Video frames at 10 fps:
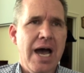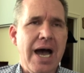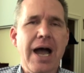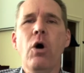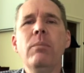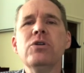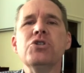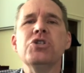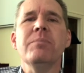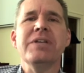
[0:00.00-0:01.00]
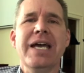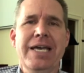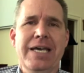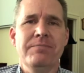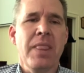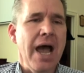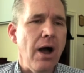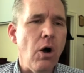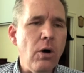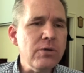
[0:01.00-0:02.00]
I almost jumped ahead.
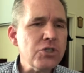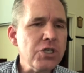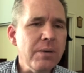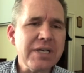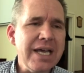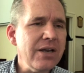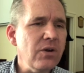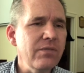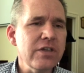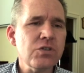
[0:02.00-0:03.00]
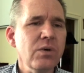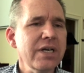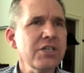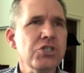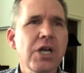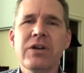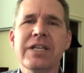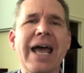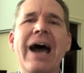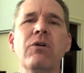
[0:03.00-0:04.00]
I almost jumped ahead on this one and shared
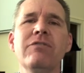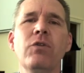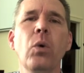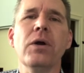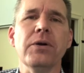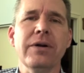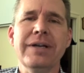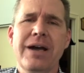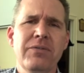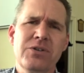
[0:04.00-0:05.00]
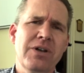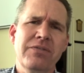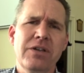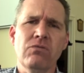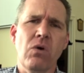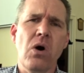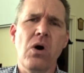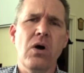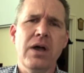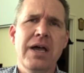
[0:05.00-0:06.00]
it out of order. Now, there's nothing
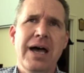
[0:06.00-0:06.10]
wrong.